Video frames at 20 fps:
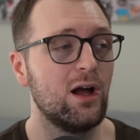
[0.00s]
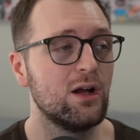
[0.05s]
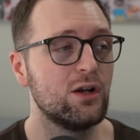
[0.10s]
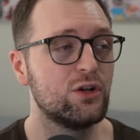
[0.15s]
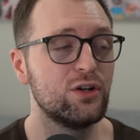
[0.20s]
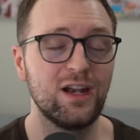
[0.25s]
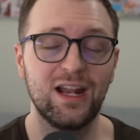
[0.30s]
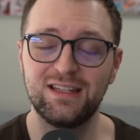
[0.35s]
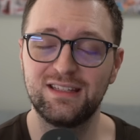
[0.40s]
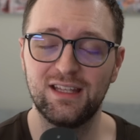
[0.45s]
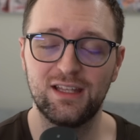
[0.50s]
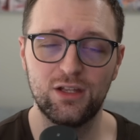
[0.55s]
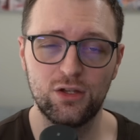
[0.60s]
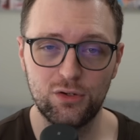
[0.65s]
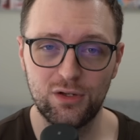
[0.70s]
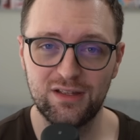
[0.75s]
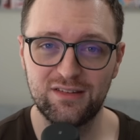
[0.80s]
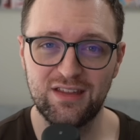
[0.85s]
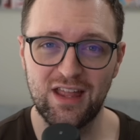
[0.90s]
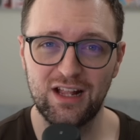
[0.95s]
Could I tell you
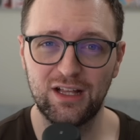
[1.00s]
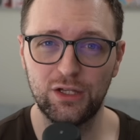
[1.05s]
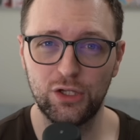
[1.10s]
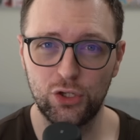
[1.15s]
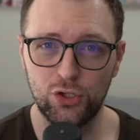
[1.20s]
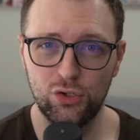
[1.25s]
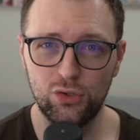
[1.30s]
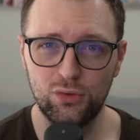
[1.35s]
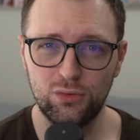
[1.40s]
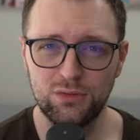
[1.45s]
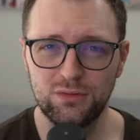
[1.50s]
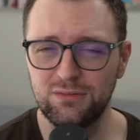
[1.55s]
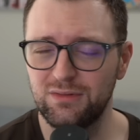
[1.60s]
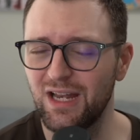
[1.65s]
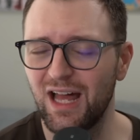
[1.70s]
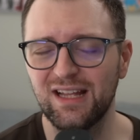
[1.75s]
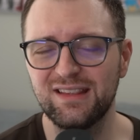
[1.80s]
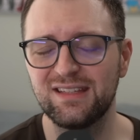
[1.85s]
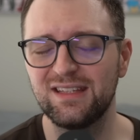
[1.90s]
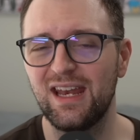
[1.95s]
exactly who?
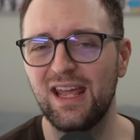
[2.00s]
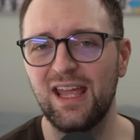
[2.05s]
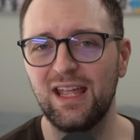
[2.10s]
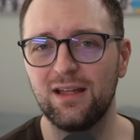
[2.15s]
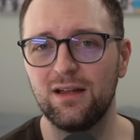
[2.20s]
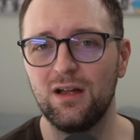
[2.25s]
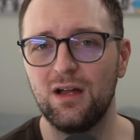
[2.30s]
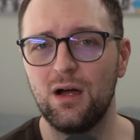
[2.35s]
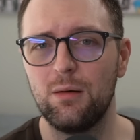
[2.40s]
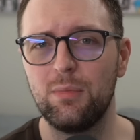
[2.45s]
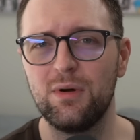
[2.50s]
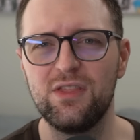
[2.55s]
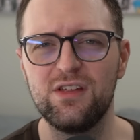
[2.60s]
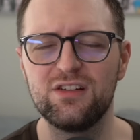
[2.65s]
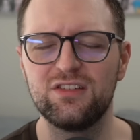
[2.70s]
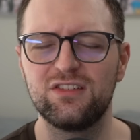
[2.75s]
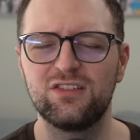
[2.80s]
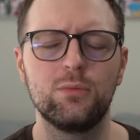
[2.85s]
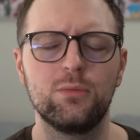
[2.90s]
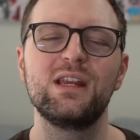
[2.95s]
Not today, but
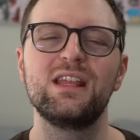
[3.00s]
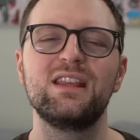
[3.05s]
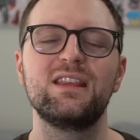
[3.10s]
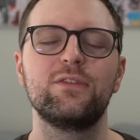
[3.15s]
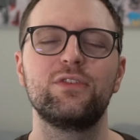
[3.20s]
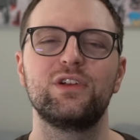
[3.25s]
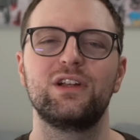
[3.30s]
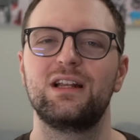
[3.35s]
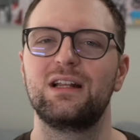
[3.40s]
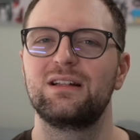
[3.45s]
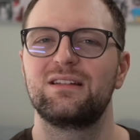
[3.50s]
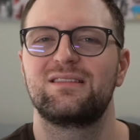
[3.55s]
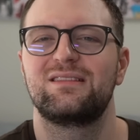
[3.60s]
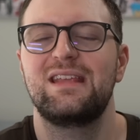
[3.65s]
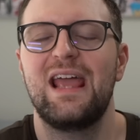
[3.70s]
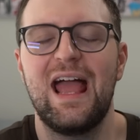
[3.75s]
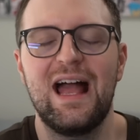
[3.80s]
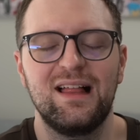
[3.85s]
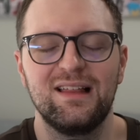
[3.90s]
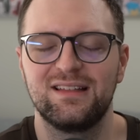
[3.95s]
there's so many different
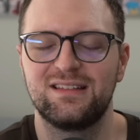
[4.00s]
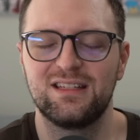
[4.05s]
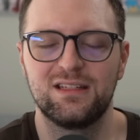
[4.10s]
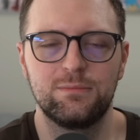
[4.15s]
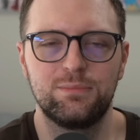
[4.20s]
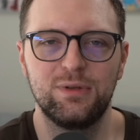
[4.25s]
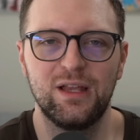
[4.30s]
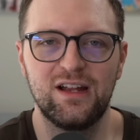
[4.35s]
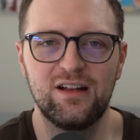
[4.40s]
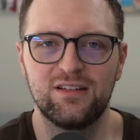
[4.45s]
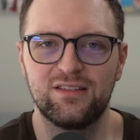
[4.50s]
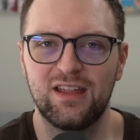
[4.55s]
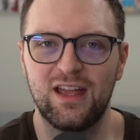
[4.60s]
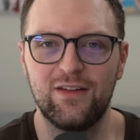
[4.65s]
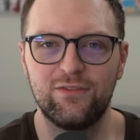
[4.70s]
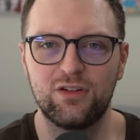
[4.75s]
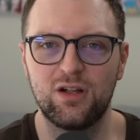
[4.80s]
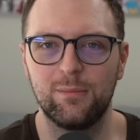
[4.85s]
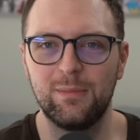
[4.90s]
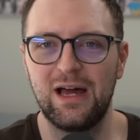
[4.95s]
talented players that
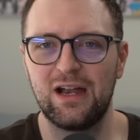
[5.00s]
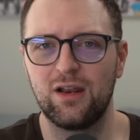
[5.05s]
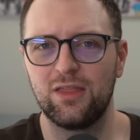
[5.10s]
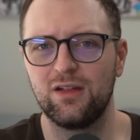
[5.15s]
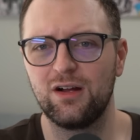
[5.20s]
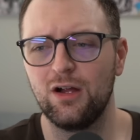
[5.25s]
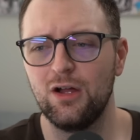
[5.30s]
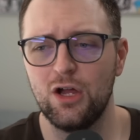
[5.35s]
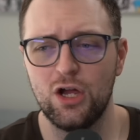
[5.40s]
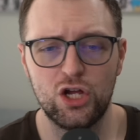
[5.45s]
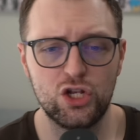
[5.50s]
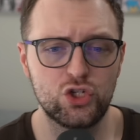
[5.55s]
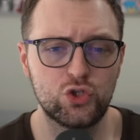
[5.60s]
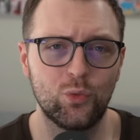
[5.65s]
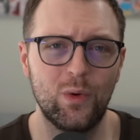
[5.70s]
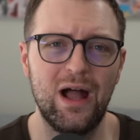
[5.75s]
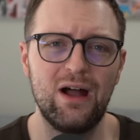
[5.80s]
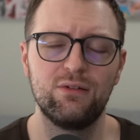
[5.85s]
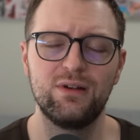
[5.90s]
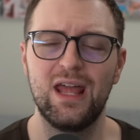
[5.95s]
have come out of there.
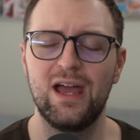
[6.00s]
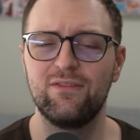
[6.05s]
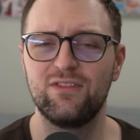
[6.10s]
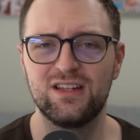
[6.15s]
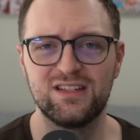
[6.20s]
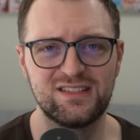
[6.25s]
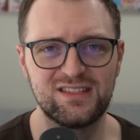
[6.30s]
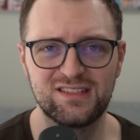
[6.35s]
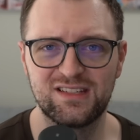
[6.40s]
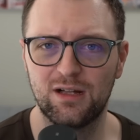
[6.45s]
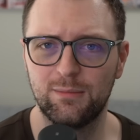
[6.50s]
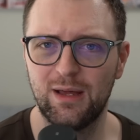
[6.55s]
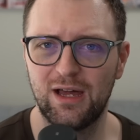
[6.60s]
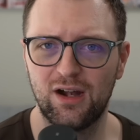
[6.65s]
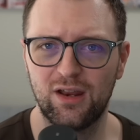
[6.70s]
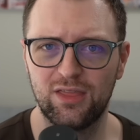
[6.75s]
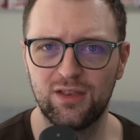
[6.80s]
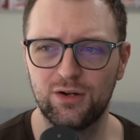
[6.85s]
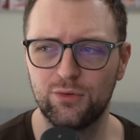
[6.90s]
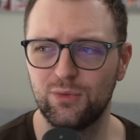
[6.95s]
Joao Neves has come out
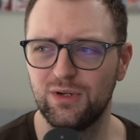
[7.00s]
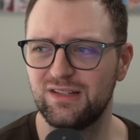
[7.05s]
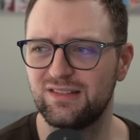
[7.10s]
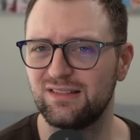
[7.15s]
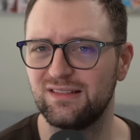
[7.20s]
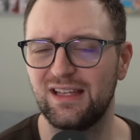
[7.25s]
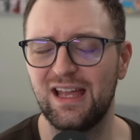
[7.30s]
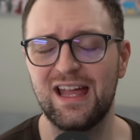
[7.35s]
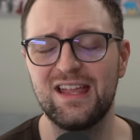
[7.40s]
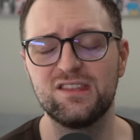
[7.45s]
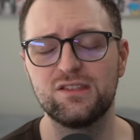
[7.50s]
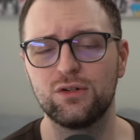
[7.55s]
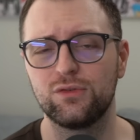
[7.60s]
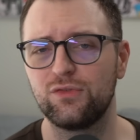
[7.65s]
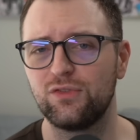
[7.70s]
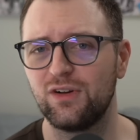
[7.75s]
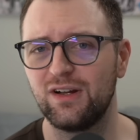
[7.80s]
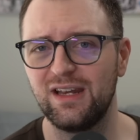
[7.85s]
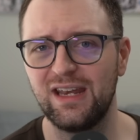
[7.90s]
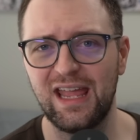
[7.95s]
of there recently. Enzo
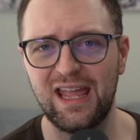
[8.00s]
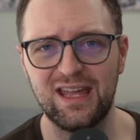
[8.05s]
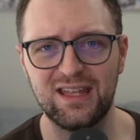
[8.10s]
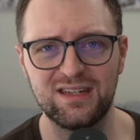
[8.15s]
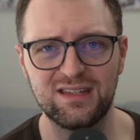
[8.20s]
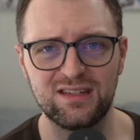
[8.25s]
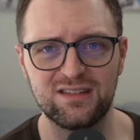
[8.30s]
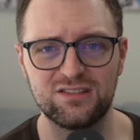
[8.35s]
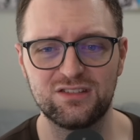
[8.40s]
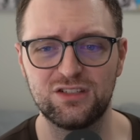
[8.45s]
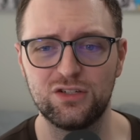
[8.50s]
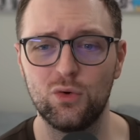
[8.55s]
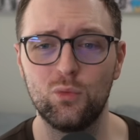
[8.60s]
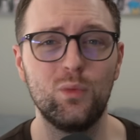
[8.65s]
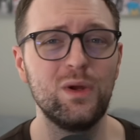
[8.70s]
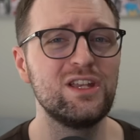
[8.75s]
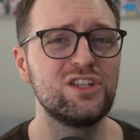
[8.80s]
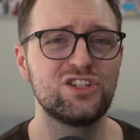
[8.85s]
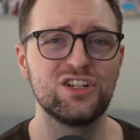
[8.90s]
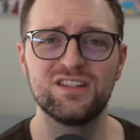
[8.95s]
Fernandez too.
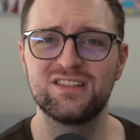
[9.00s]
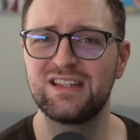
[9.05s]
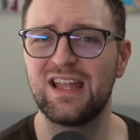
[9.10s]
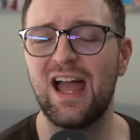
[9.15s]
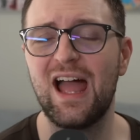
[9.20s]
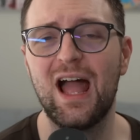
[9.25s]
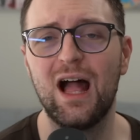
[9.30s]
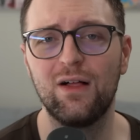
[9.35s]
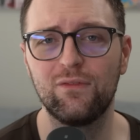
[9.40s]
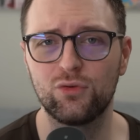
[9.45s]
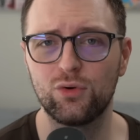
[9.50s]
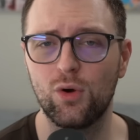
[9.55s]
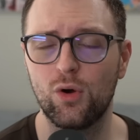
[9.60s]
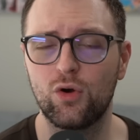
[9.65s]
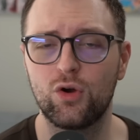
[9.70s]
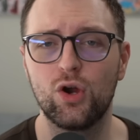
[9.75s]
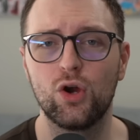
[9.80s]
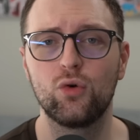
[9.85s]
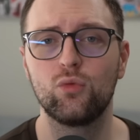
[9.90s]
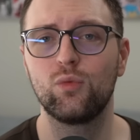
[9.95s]
We just got Alvaro
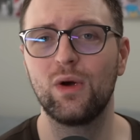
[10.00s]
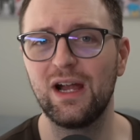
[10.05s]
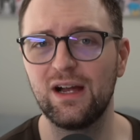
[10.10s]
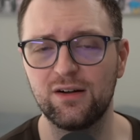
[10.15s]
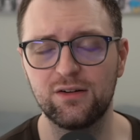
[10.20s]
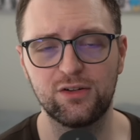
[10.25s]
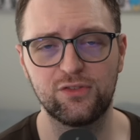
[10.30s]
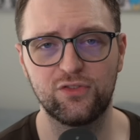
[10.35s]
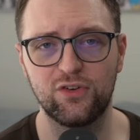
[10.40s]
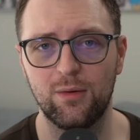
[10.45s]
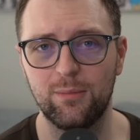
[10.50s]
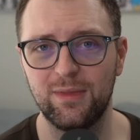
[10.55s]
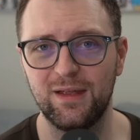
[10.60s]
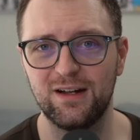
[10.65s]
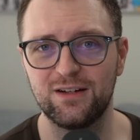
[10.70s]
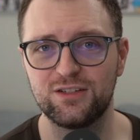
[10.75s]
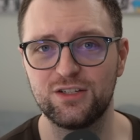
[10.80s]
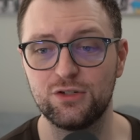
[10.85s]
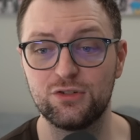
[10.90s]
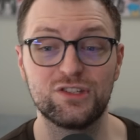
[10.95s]
Carreras from
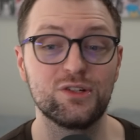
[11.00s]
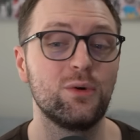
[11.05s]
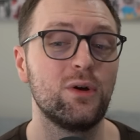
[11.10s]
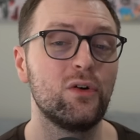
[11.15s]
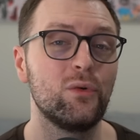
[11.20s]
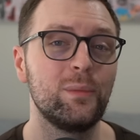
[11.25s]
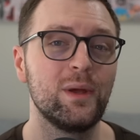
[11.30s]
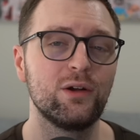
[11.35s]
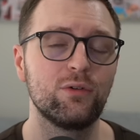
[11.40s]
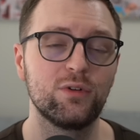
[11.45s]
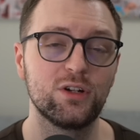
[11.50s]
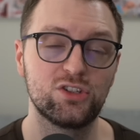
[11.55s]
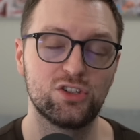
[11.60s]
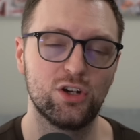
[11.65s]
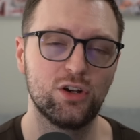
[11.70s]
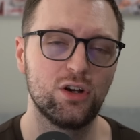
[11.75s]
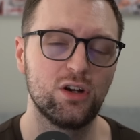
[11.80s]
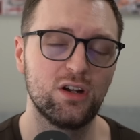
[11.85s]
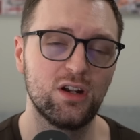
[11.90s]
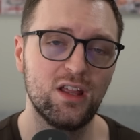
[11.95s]
there too, so it will be a
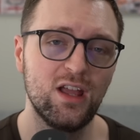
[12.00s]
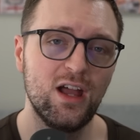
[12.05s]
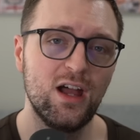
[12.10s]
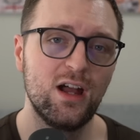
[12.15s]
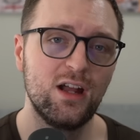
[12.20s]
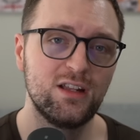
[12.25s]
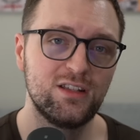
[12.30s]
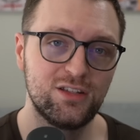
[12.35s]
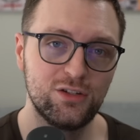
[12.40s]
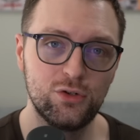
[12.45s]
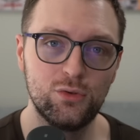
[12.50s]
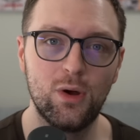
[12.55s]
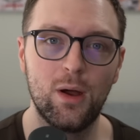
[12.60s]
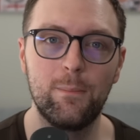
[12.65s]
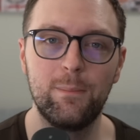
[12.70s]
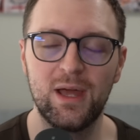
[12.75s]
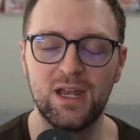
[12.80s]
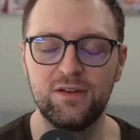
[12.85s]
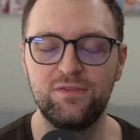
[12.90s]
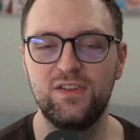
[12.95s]
return to
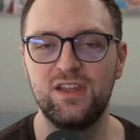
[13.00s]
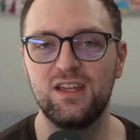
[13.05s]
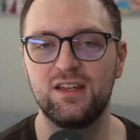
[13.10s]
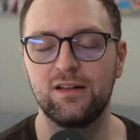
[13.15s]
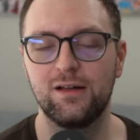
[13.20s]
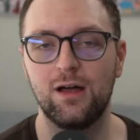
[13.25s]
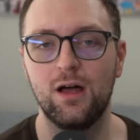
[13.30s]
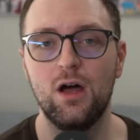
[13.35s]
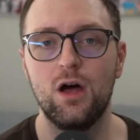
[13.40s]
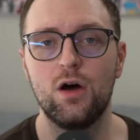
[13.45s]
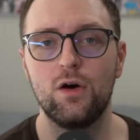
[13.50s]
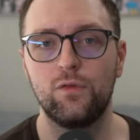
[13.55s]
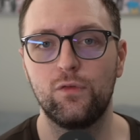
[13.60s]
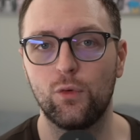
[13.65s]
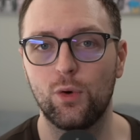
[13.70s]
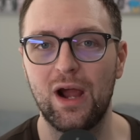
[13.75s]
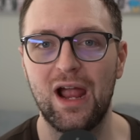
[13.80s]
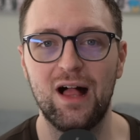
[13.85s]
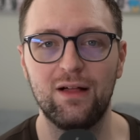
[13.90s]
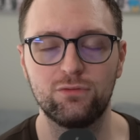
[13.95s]
Benfica
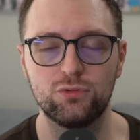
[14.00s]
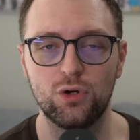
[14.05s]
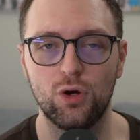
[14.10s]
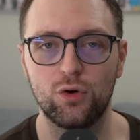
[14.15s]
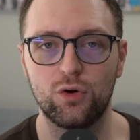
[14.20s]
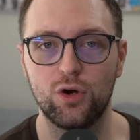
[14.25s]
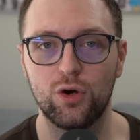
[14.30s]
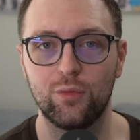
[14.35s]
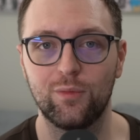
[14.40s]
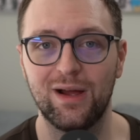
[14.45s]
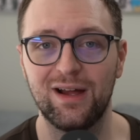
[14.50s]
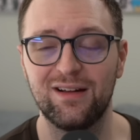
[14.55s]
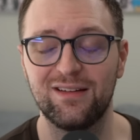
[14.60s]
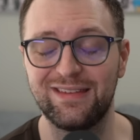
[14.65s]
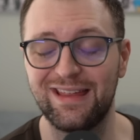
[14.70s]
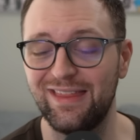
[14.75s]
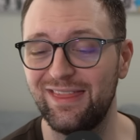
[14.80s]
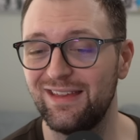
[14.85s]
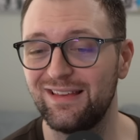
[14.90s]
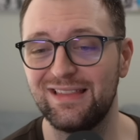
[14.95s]
for Alvaro
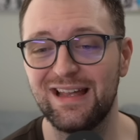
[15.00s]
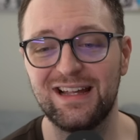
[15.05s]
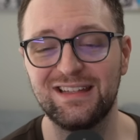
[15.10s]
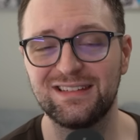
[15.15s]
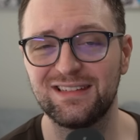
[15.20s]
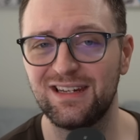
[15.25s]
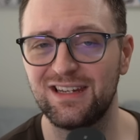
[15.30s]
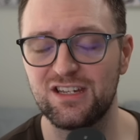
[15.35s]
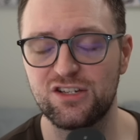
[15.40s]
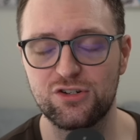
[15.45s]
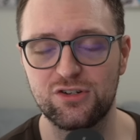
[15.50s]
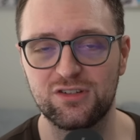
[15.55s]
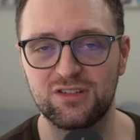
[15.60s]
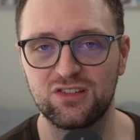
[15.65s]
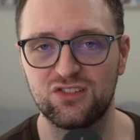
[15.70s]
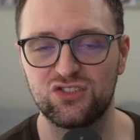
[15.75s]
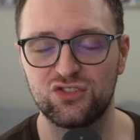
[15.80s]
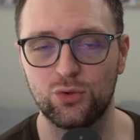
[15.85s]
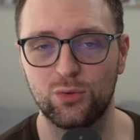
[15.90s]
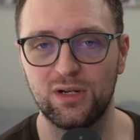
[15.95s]
Carreras. I think that's an
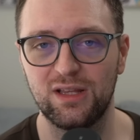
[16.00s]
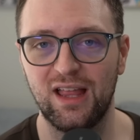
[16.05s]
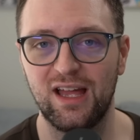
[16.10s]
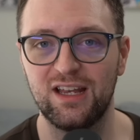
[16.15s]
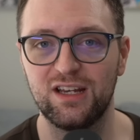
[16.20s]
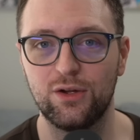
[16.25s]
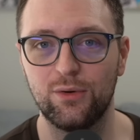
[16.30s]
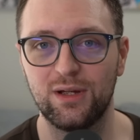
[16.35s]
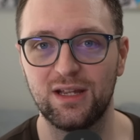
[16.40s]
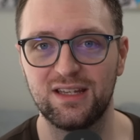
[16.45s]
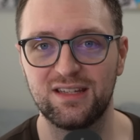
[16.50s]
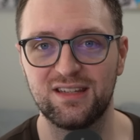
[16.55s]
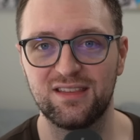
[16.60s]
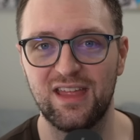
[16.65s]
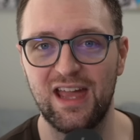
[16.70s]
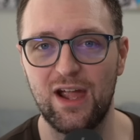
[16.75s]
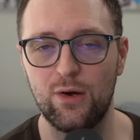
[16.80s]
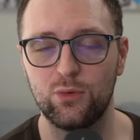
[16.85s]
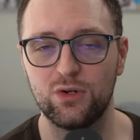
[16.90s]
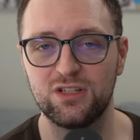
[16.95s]
interesting storyline going into
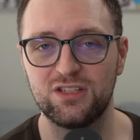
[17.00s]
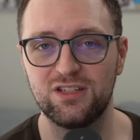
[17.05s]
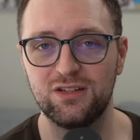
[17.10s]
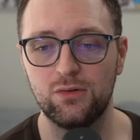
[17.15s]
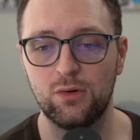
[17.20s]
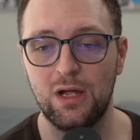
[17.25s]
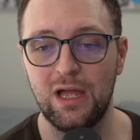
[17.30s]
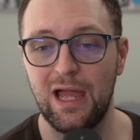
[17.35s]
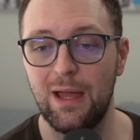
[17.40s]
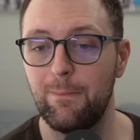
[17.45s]
that one too.